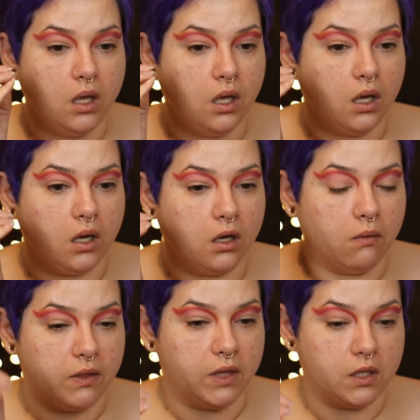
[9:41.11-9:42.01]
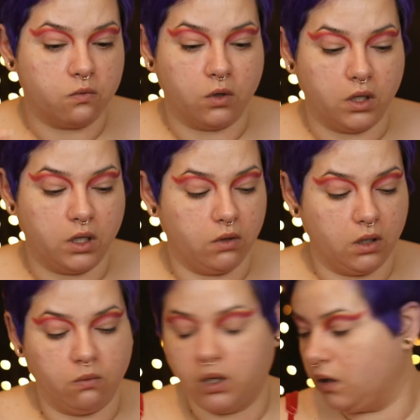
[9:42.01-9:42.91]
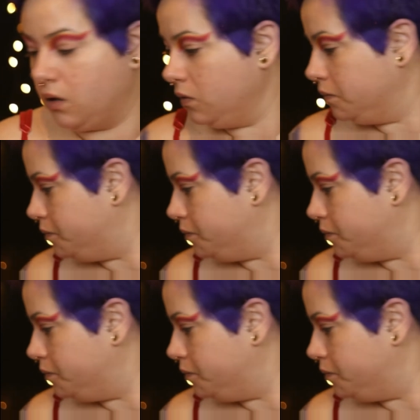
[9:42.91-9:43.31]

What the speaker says: I think it's working really well,